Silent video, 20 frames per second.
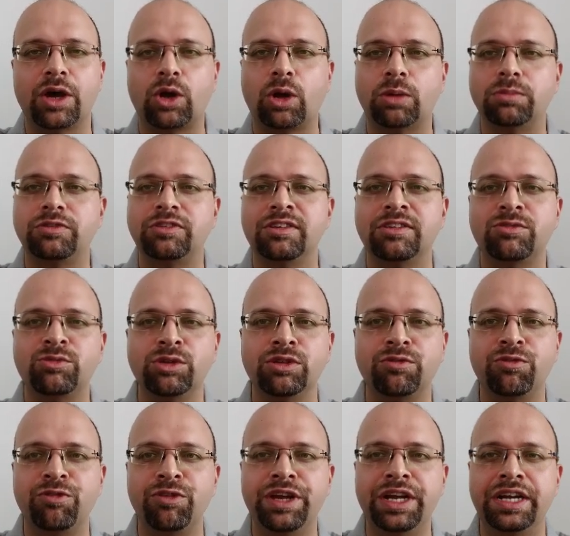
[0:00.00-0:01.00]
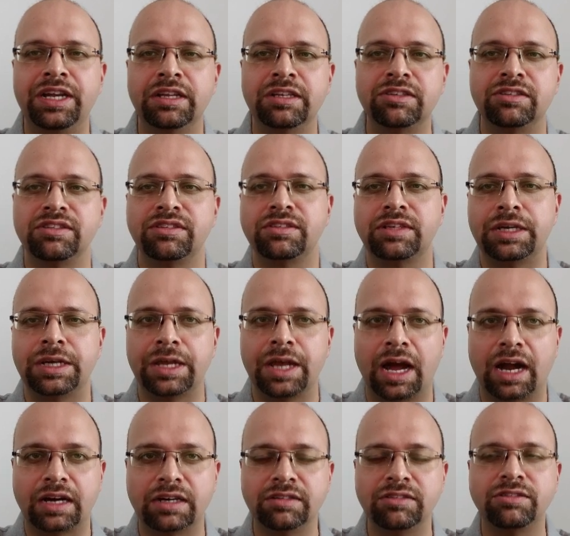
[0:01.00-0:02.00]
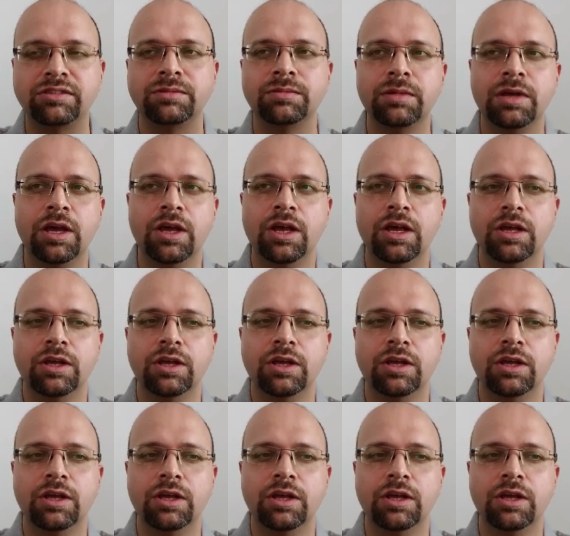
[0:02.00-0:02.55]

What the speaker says: are obsessed with feet, inches and yards.